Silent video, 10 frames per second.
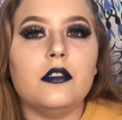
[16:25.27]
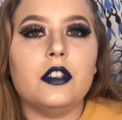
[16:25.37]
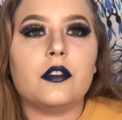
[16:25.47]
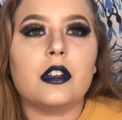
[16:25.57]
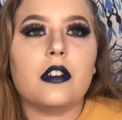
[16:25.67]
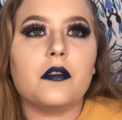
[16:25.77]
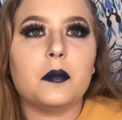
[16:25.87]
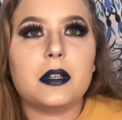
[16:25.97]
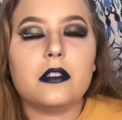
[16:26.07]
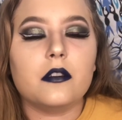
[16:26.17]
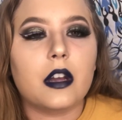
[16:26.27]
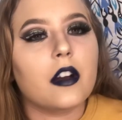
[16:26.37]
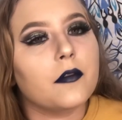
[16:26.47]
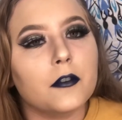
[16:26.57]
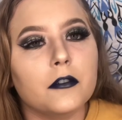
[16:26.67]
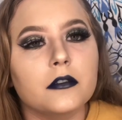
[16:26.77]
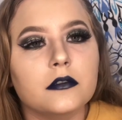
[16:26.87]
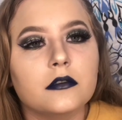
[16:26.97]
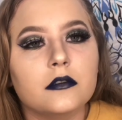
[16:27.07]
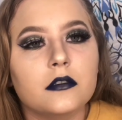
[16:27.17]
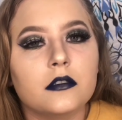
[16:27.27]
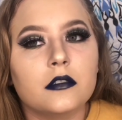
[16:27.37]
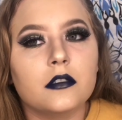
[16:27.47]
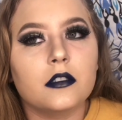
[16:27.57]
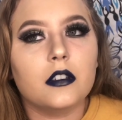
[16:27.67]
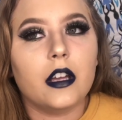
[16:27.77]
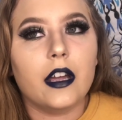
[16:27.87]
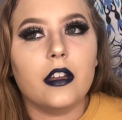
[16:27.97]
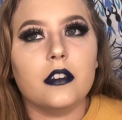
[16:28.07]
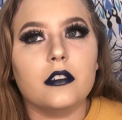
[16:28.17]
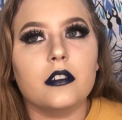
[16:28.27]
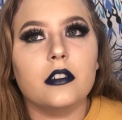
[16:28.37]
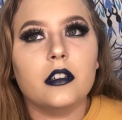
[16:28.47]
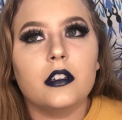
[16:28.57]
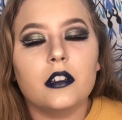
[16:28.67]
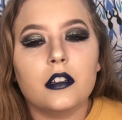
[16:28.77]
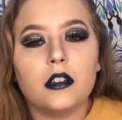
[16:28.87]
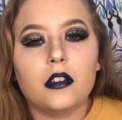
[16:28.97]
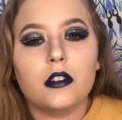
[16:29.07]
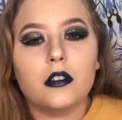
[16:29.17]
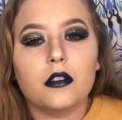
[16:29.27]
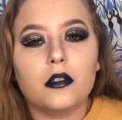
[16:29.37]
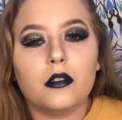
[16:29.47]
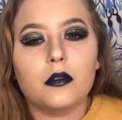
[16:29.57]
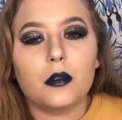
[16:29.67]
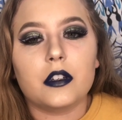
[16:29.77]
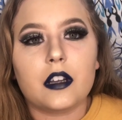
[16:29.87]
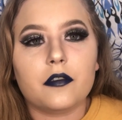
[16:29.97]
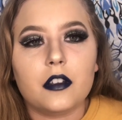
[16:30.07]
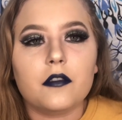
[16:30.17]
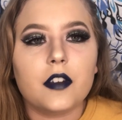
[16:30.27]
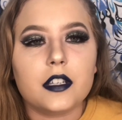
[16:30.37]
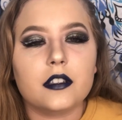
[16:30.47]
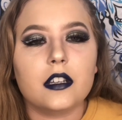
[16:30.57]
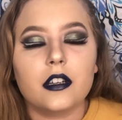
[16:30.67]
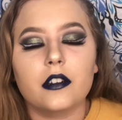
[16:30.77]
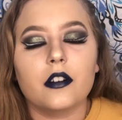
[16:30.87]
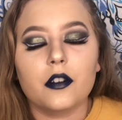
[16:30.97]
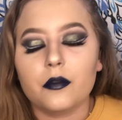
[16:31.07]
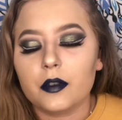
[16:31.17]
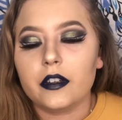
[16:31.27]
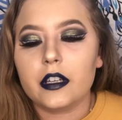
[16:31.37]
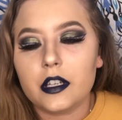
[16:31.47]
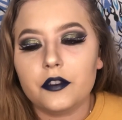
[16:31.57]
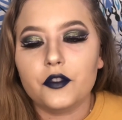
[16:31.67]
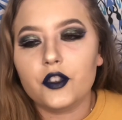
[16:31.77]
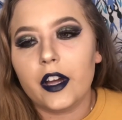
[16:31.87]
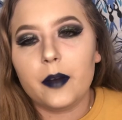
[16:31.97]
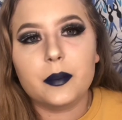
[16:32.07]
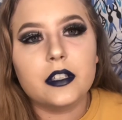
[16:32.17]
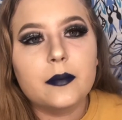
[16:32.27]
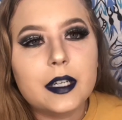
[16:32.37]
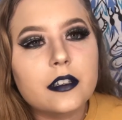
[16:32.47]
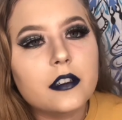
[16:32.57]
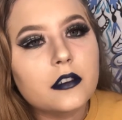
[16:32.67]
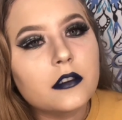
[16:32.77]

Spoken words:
you can never be too careful, and we're definitely facing a really huge epidemic.